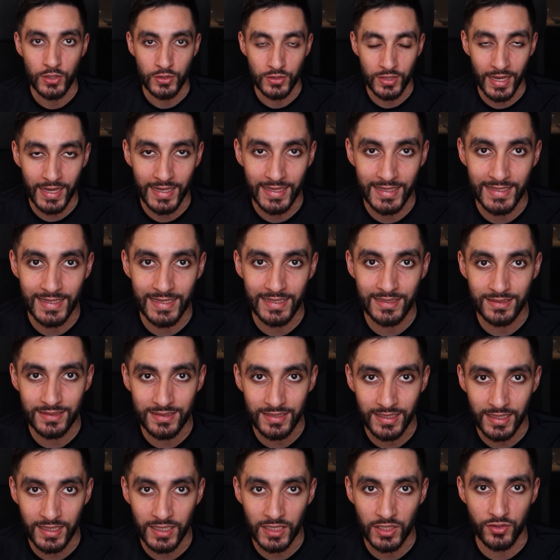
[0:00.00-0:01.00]
so I
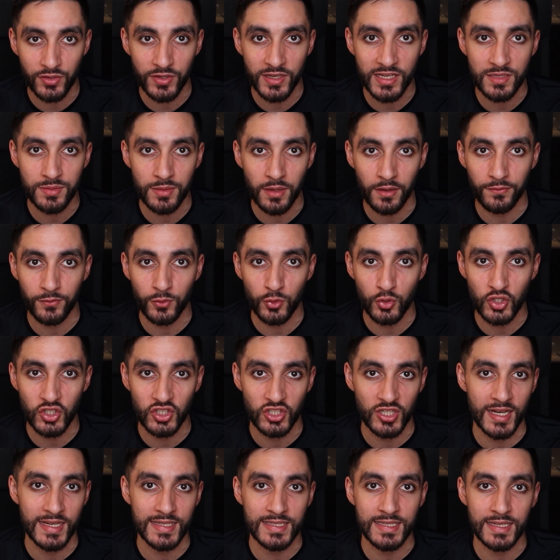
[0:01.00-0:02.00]
needed to increase my views
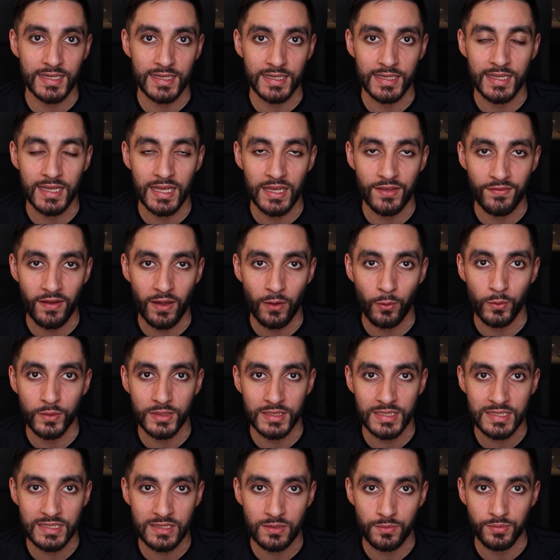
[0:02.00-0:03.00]
drastically if I
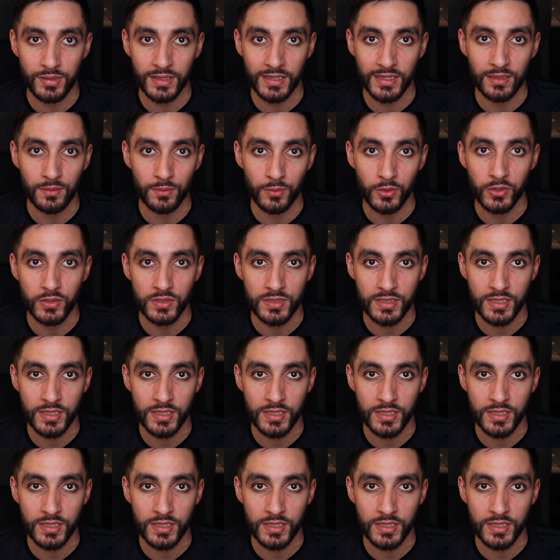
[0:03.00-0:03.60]
wanted to bring in more